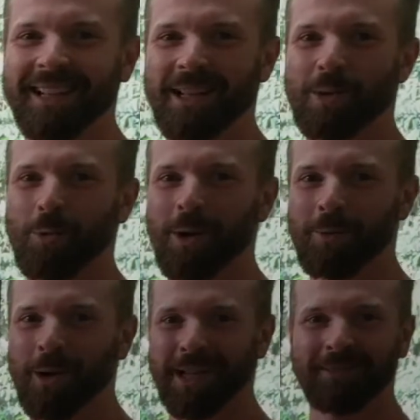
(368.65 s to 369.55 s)
It's a
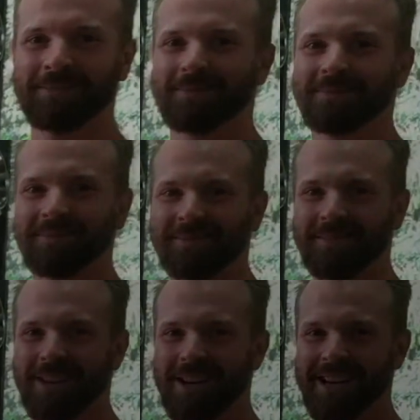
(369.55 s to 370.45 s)
win-win.
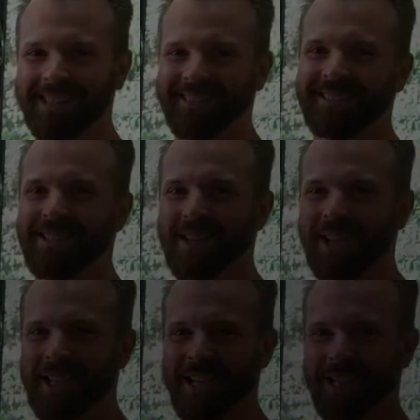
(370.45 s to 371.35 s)
All right, see you
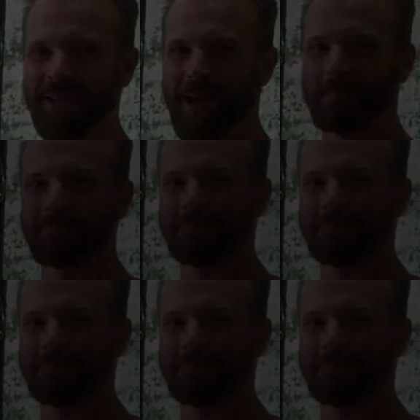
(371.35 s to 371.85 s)
guys next time.